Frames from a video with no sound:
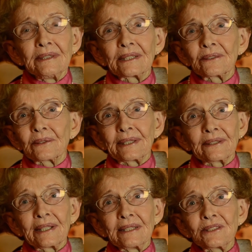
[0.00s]
and
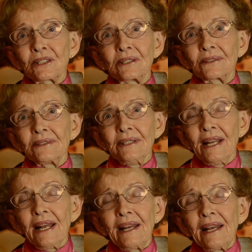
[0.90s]
great-grandchildren,
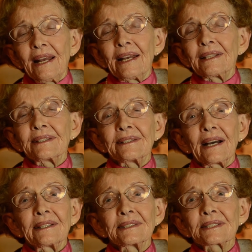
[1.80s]
and
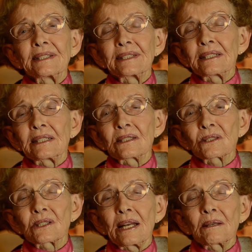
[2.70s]
I just think it
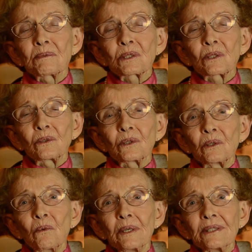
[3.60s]
is
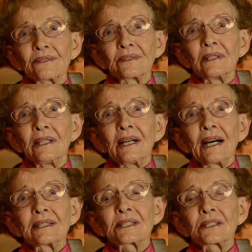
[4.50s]
absolutely wonderful.
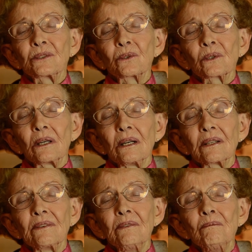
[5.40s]
I just adore
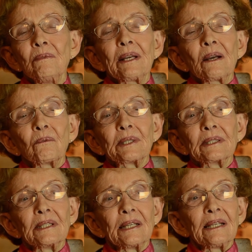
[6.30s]
all of them.
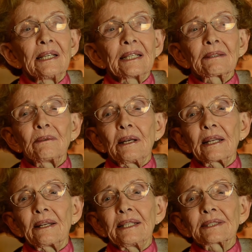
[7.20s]

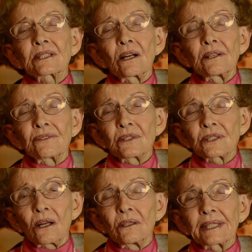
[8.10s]
It's hard for
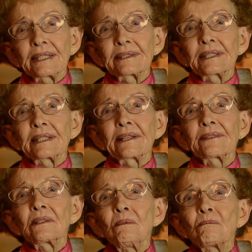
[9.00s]
us all to get
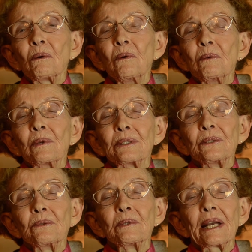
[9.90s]
together, but when we
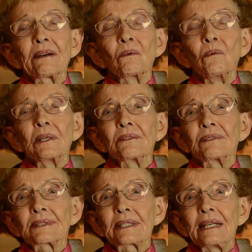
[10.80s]
do, we have a
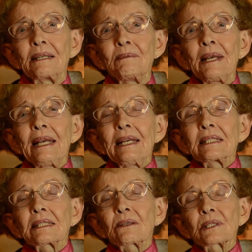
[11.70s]
wonderful time.
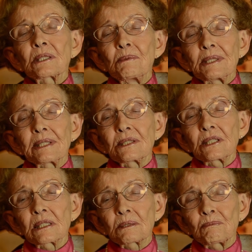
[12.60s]
Christmas is
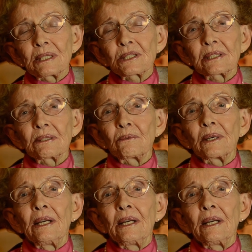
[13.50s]
especially